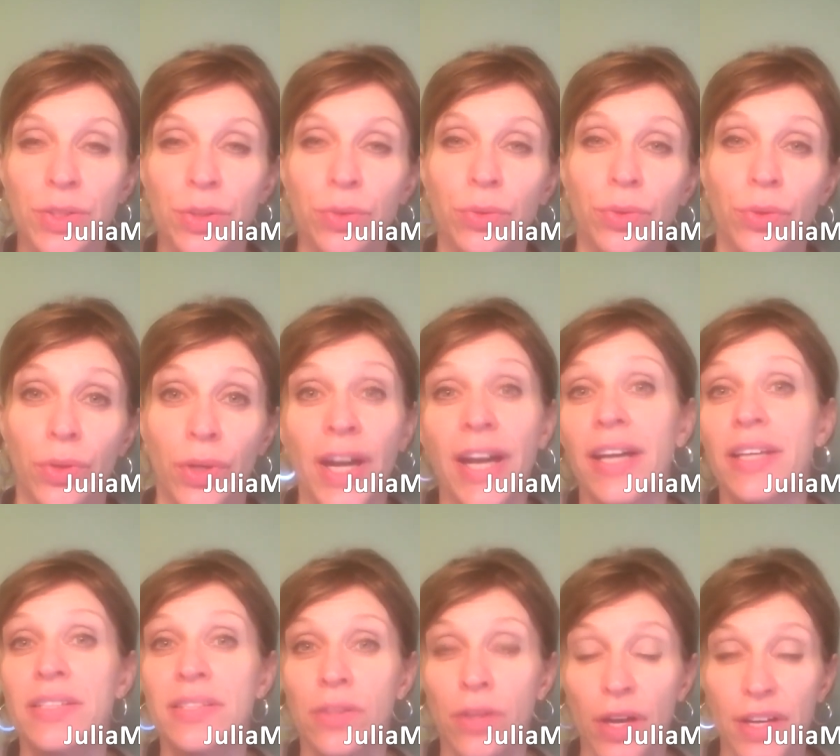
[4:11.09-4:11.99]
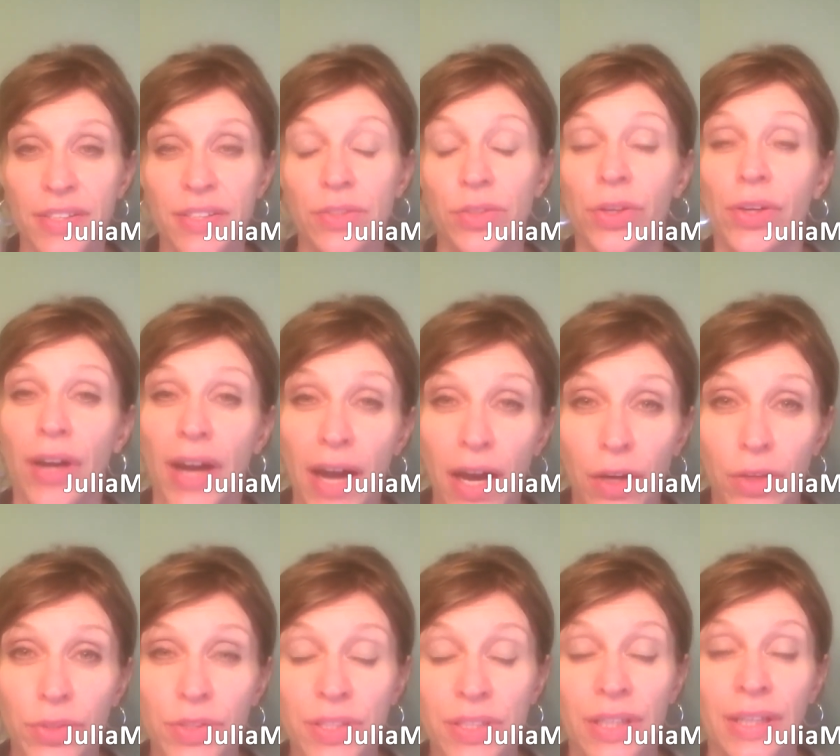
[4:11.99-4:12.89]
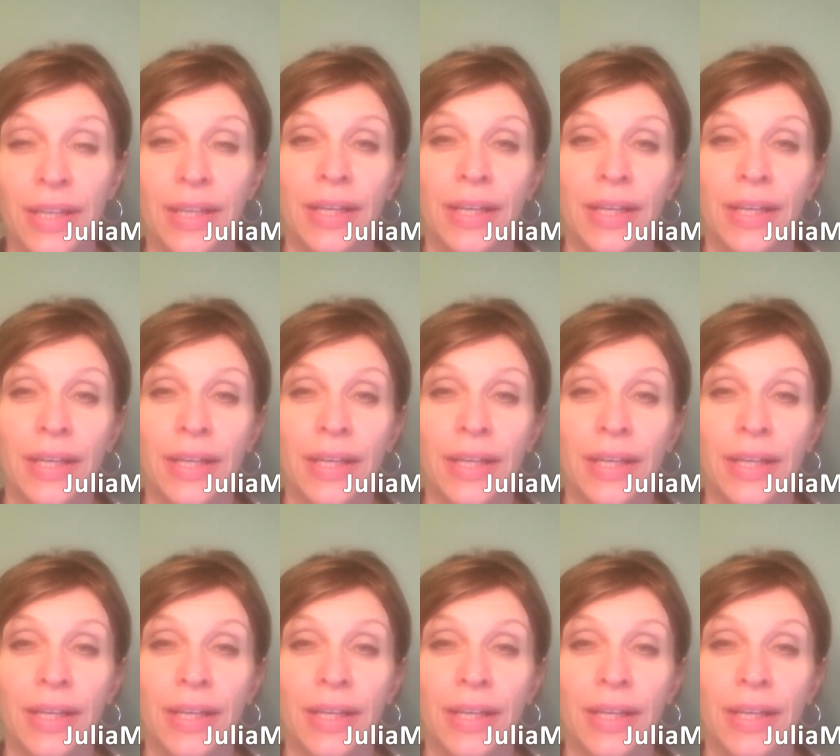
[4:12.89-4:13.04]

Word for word: to or has lost her house,